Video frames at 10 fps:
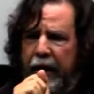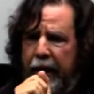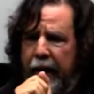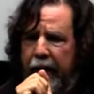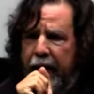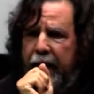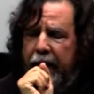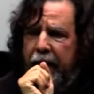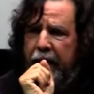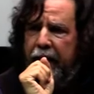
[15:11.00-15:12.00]
uh,
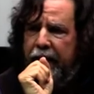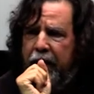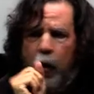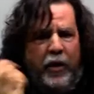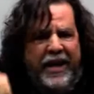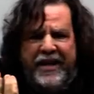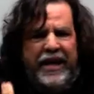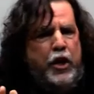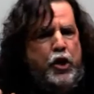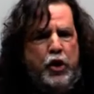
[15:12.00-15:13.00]
the only
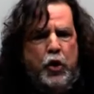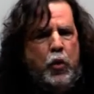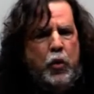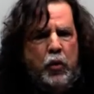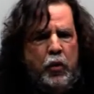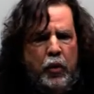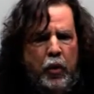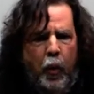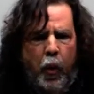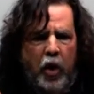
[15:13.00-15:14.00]
thing
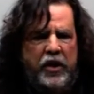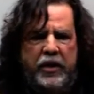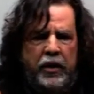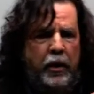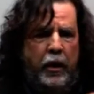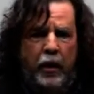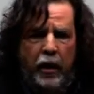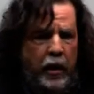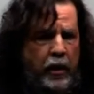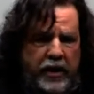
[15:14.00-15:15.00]
new was
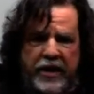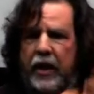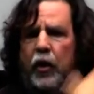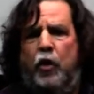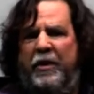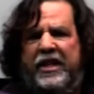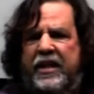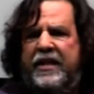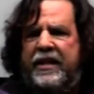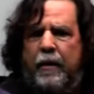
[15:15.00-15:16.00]
this economic
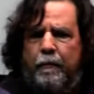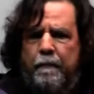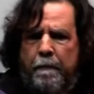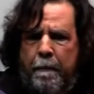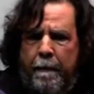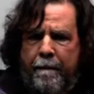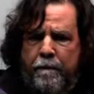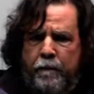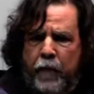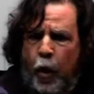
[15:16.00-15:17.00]
system
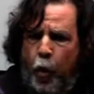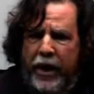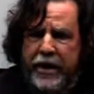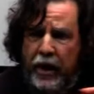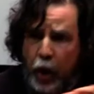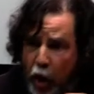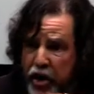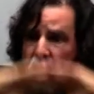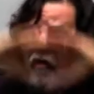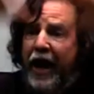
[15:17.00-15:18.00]
with the
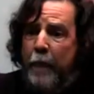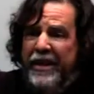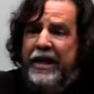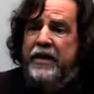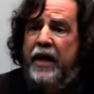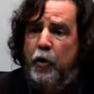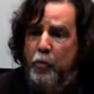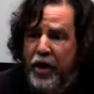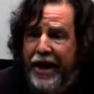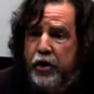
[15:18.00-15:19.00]
logic of capital's
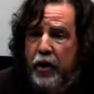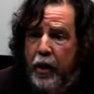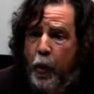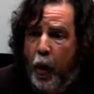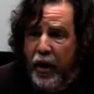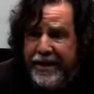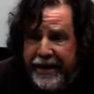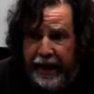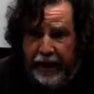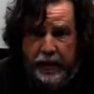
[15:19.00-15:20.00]
accumulation on a world
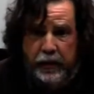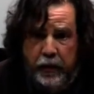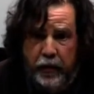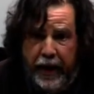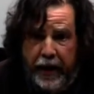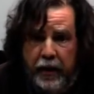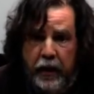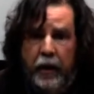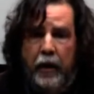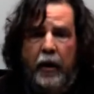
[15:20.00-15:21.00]
scale,
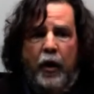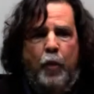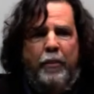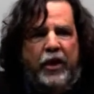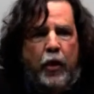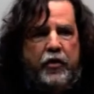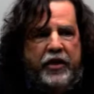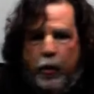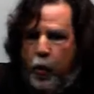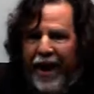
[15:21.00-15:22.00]
okay?
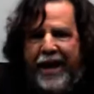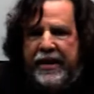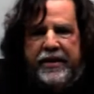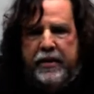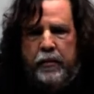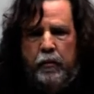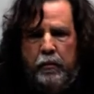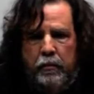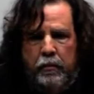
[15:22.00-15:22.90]
Because the rest